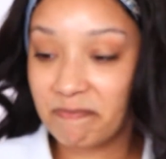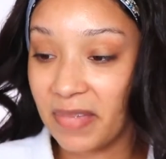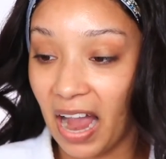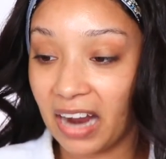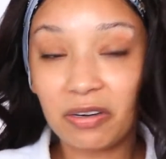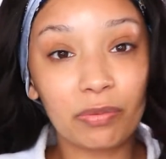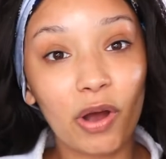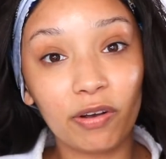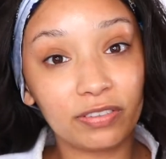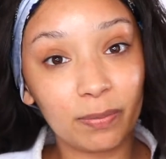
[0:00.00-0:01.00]
I don't
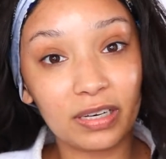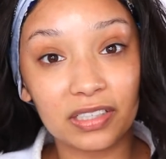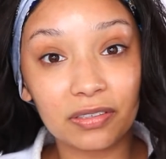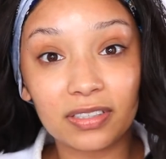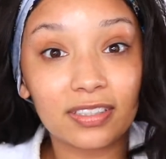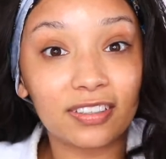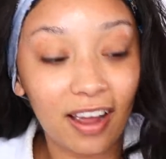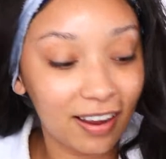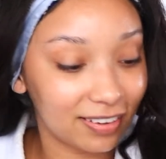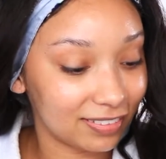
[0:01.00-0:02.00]
know if somebody's used this or
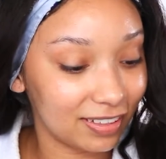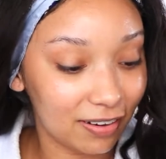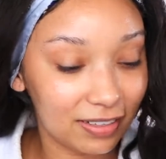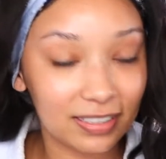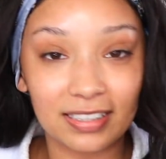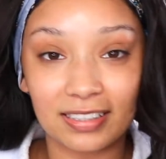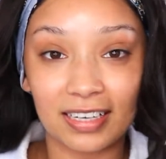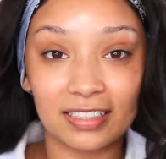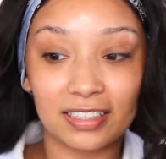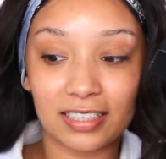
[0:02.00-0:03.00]
not, you know, because
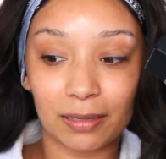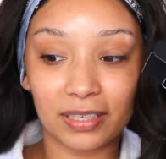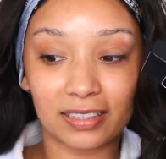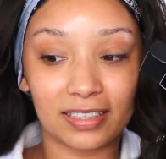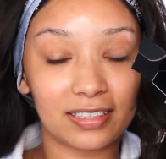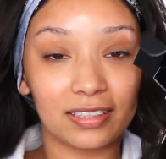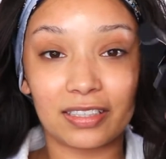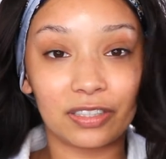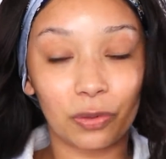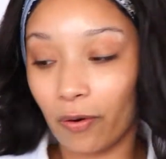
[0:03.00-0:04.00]
it just comes like this in the
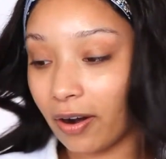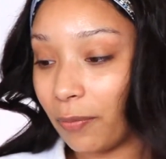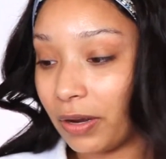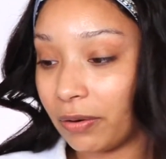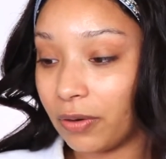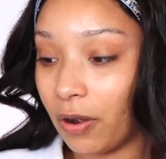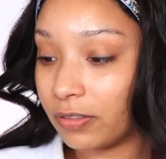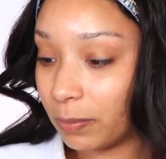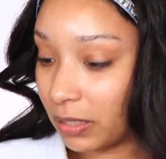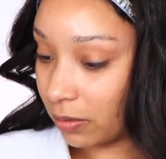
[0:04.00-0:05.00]
store. We don't know if
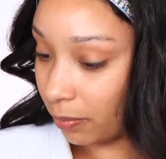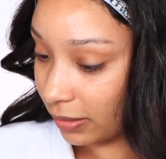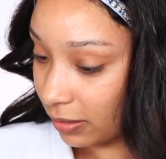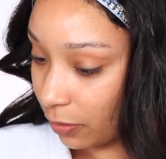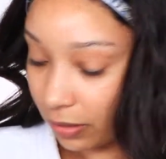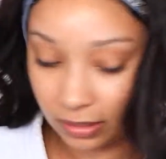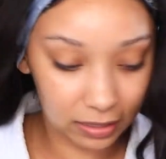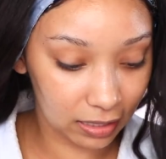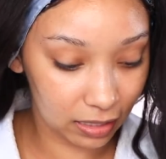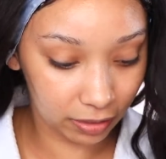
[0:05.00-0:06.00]
somebody's been messing with
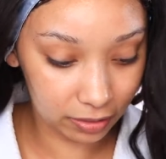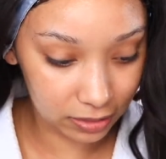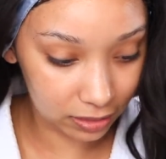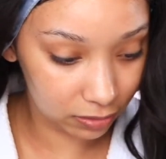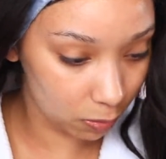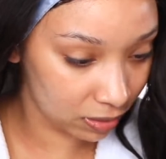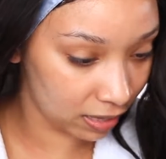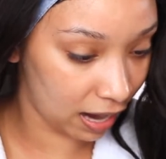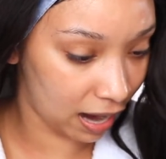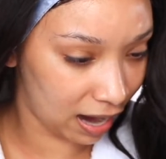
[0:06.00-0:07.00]
it. It looks like nobody
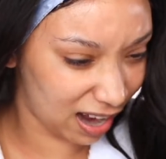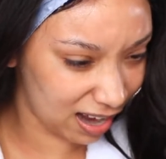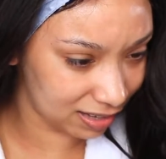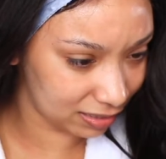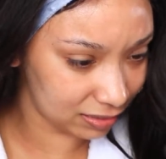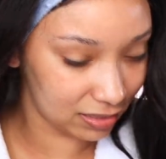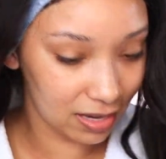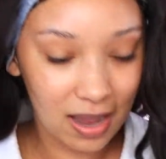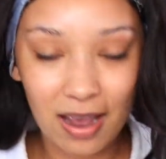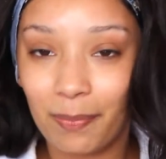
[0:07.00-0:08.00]
has,
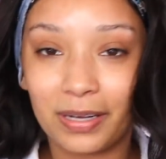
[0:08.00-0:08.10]
but